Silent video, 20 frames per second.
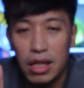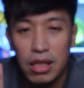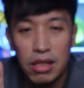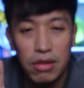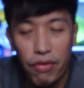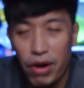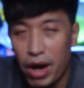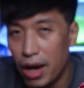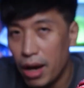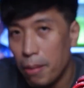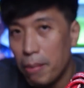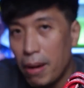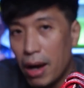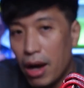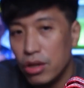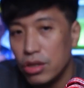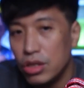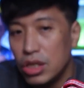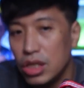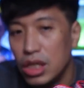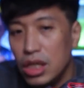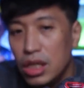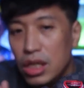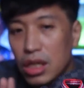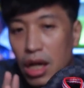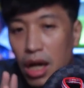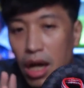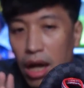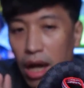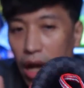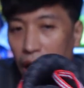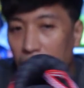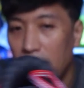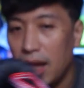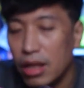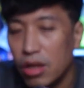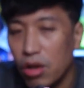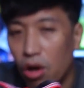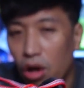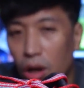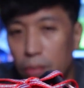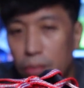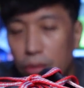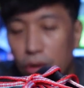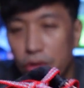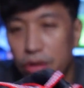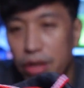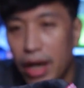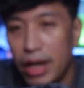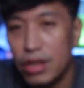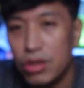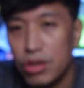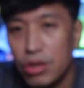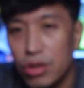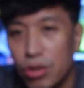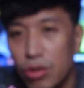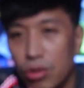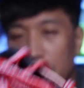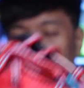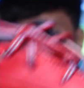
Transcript: it's very bouncy. I like the All Pro Nitro